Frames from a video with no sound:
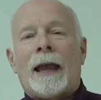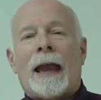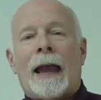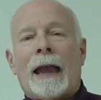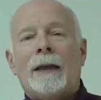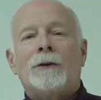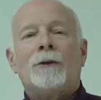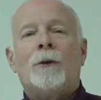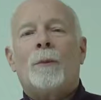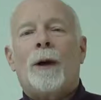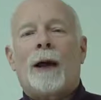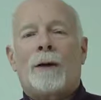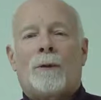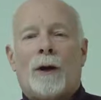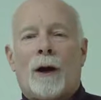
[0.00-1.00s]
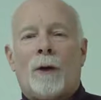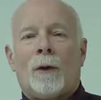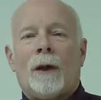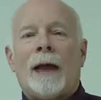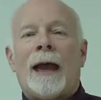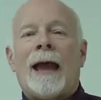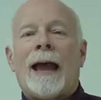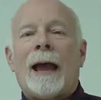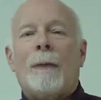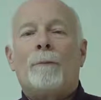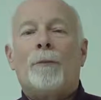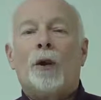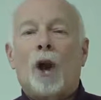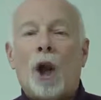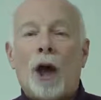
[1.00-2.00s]
annual payroll,
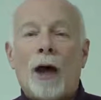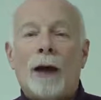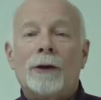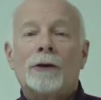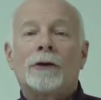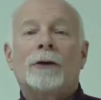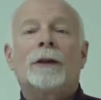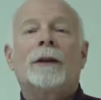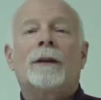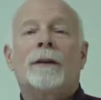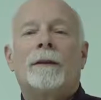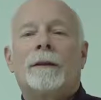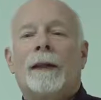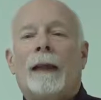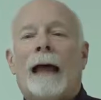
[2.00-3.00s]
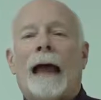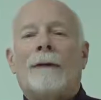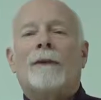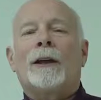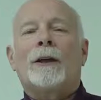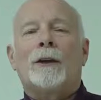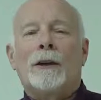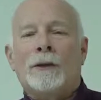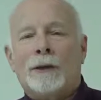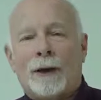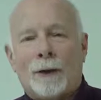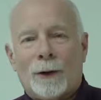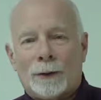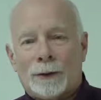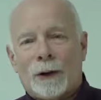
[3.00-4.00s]
plus the livelihoods that
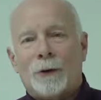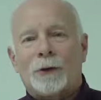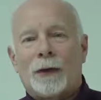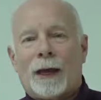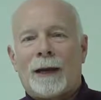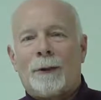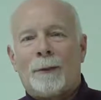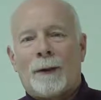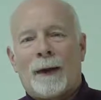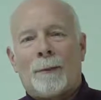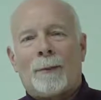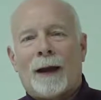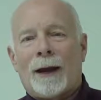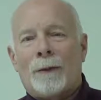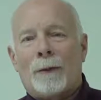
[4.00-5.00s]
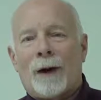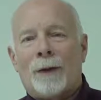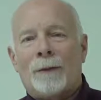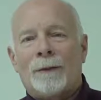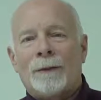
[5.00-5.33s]
are associated with that payroll.